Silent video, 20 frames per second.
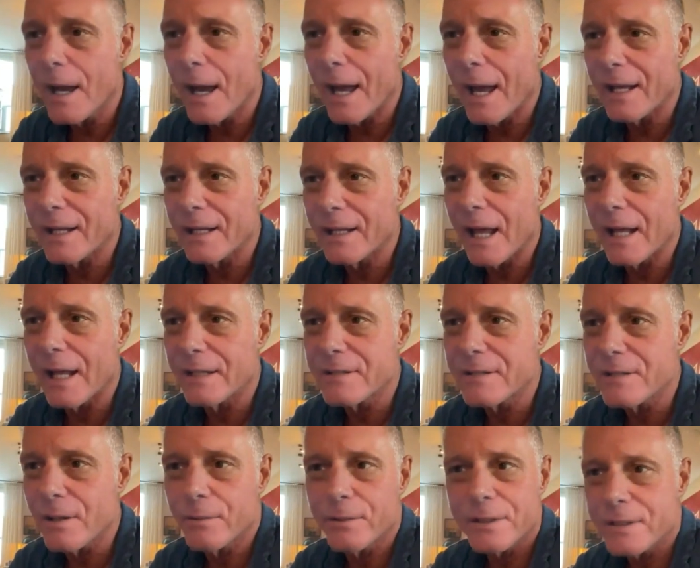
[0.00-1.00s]
And
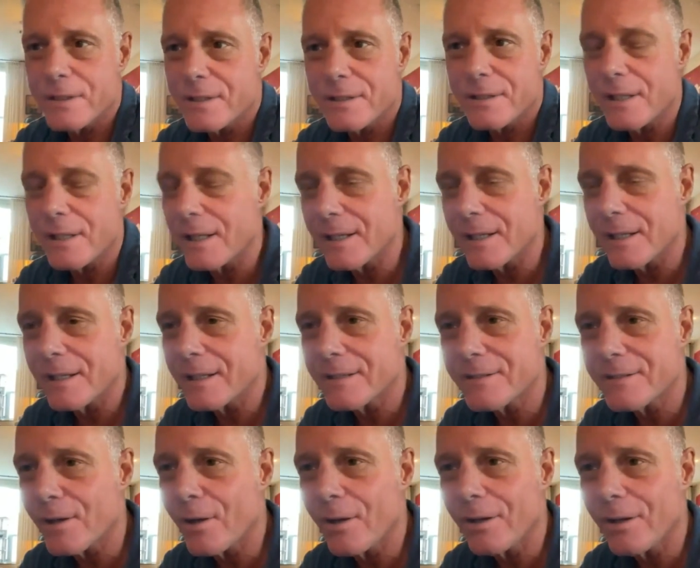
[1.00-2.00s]
so
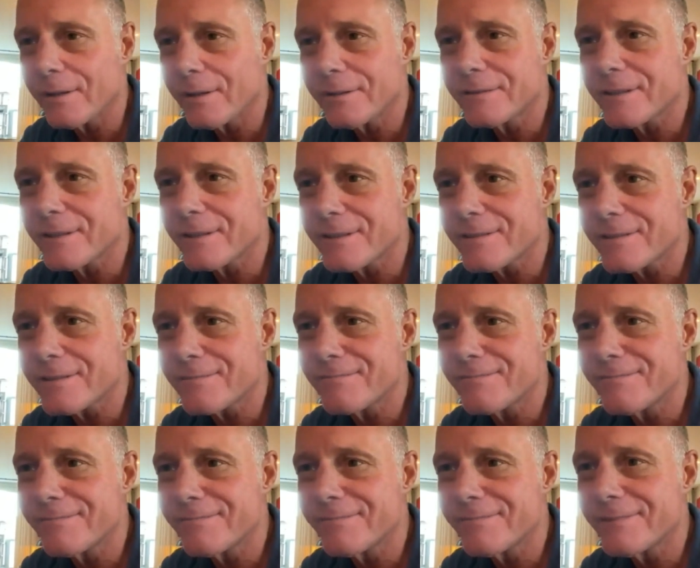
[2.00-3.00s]
it's all just,
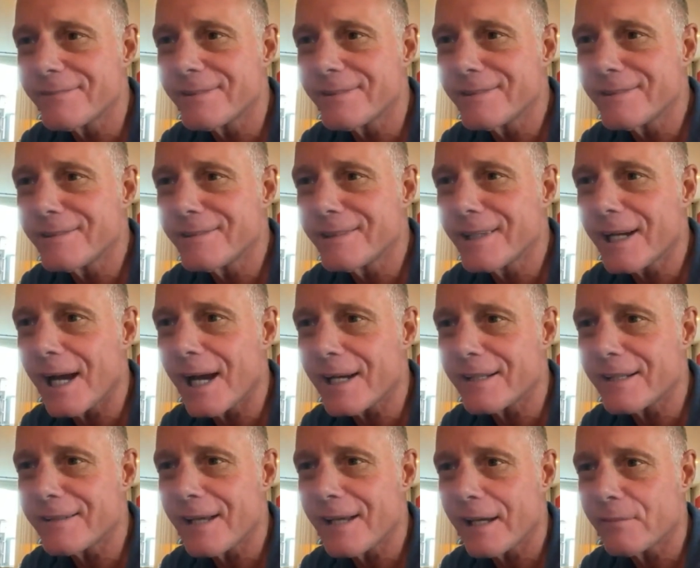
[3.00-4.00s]
you
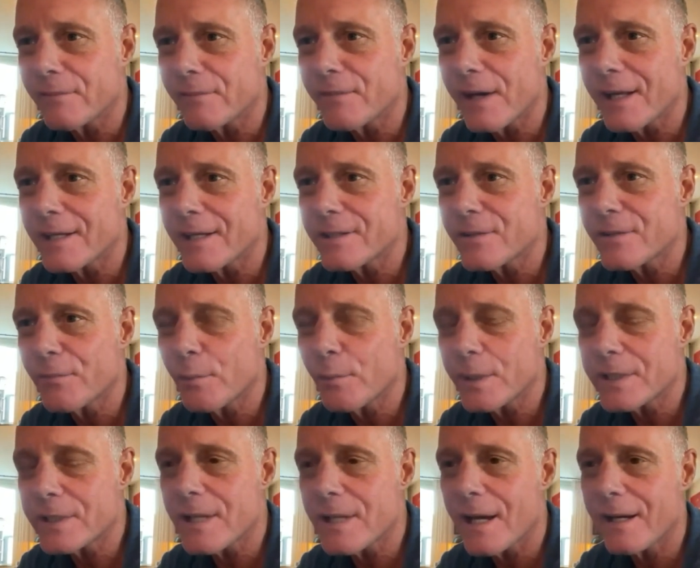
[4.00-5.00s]
kind of take advantage of
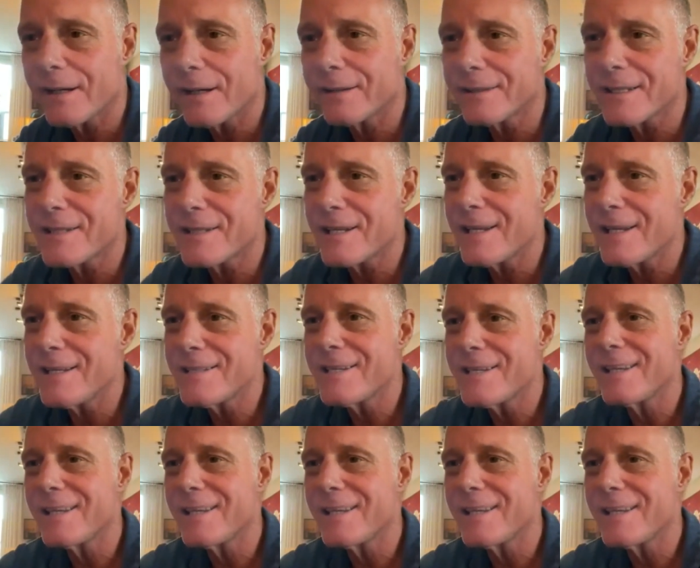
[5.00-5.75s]
what's there. It's easy.